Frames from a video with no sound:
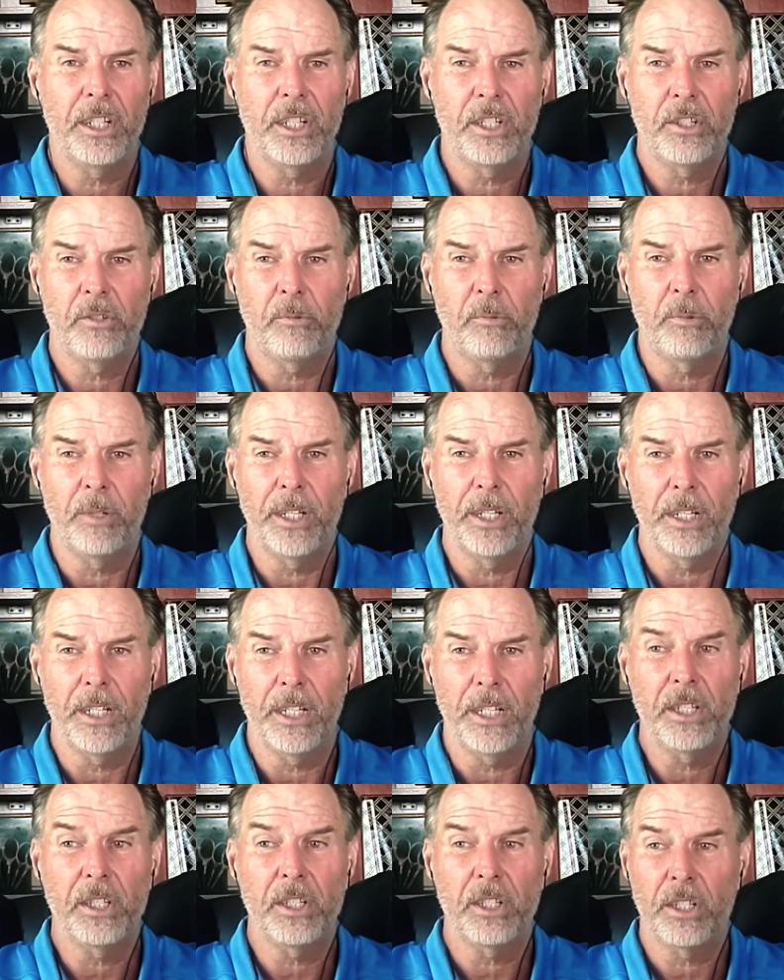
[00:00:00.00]
it's
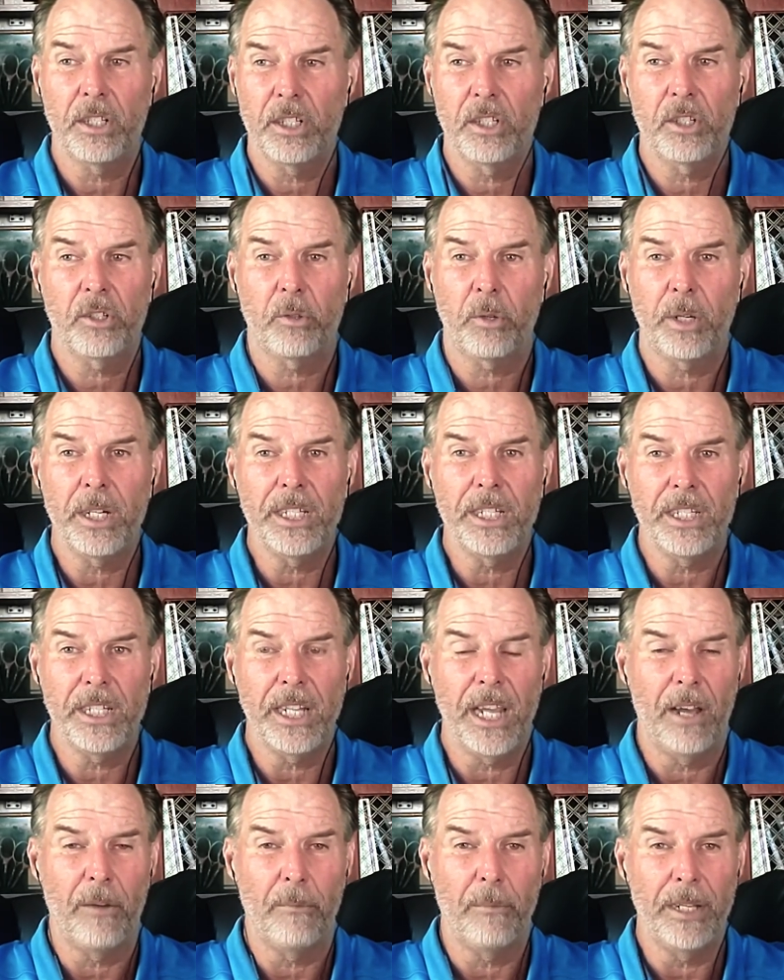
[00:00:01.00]
it's it's
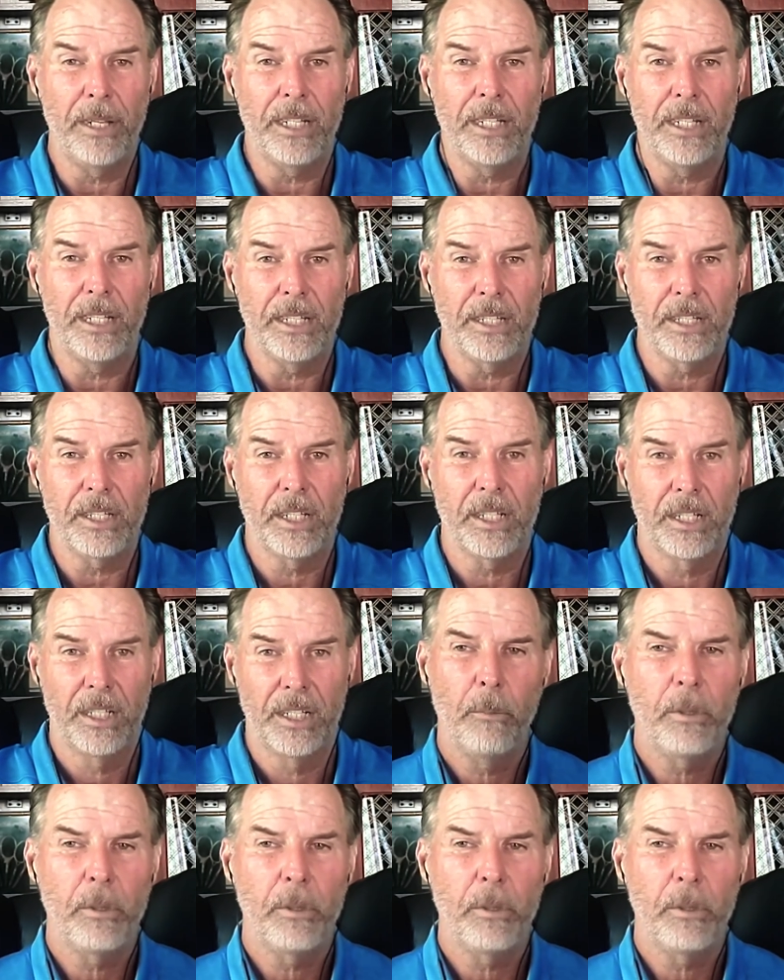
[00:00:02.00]
crazy how big it is.